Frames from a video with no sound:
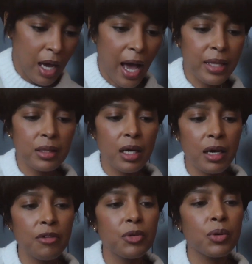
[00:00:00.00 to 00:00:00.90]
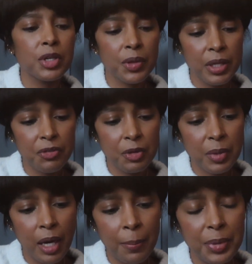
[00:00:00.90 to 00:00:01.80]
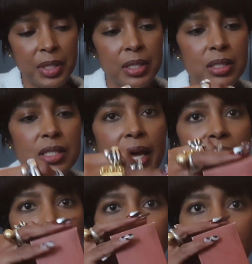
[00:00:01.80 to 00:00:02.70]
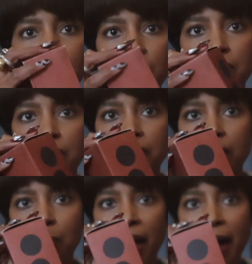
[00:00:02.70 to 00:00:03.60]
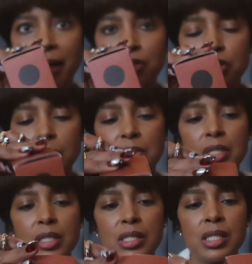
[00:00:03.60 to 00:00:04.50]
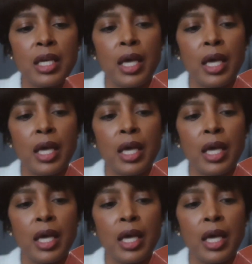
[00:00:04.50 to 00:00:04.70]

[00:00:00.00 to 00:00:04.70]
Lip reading: I love ordering from companies that have really fun packaging because